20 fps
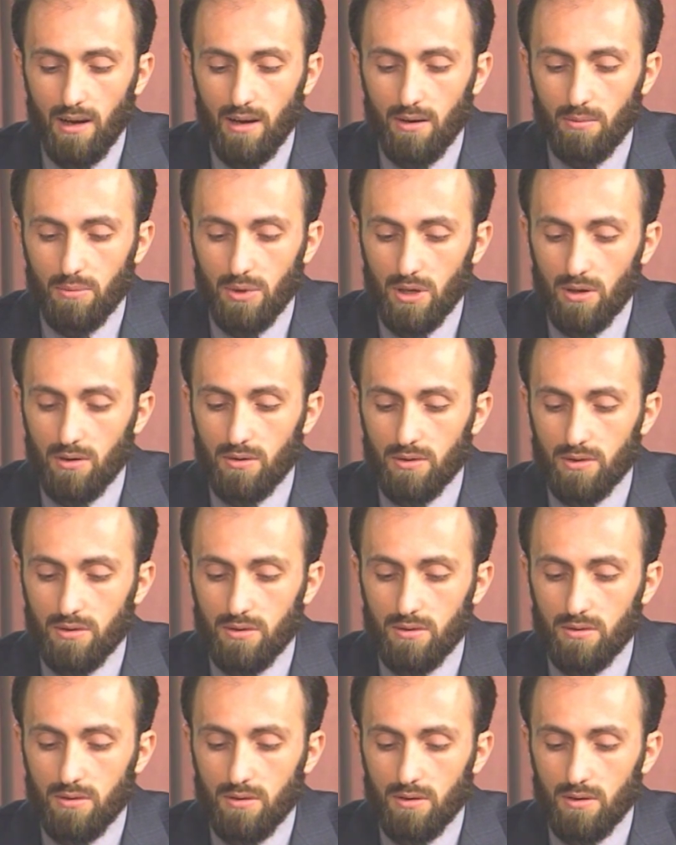
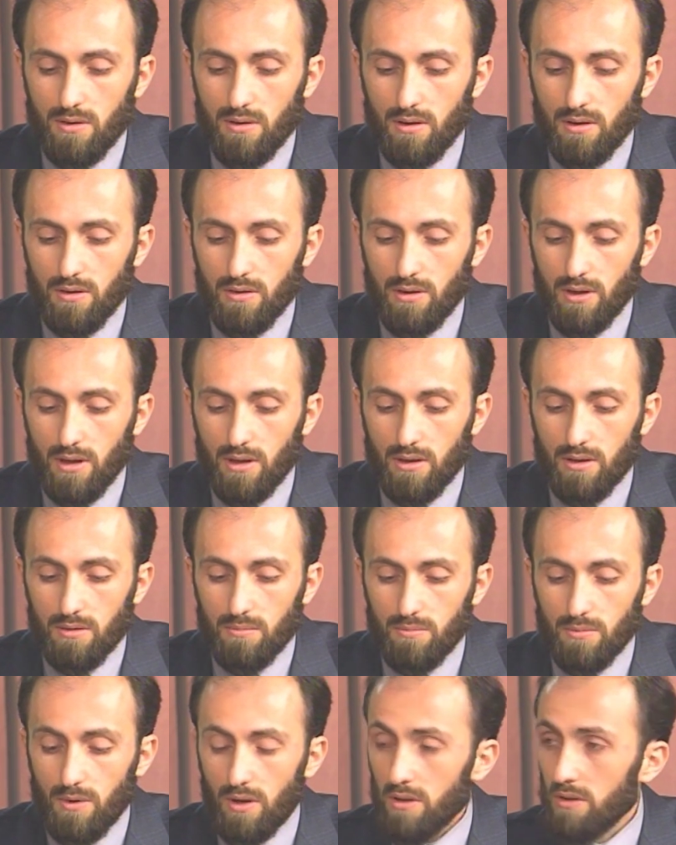because her younger
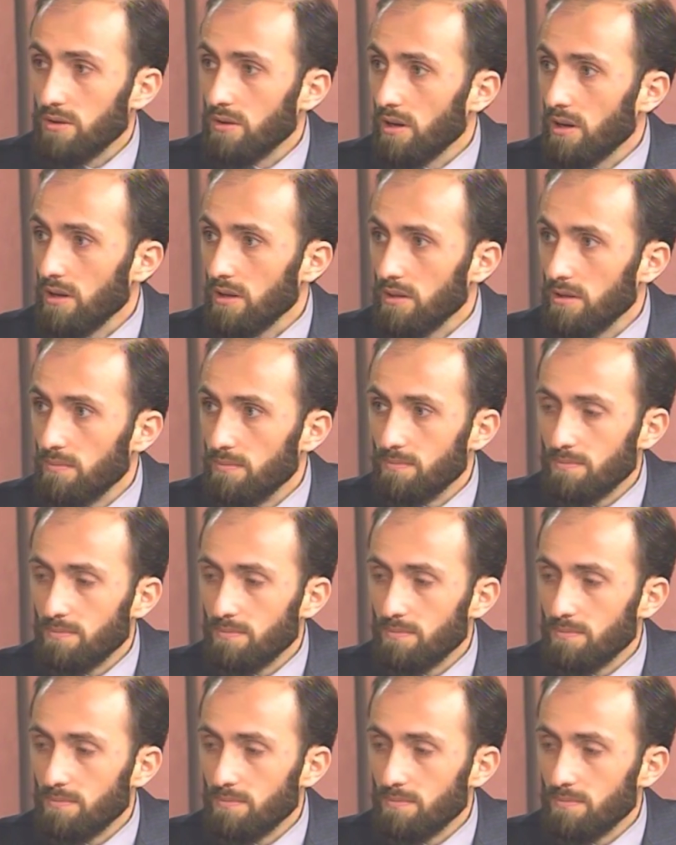brother died.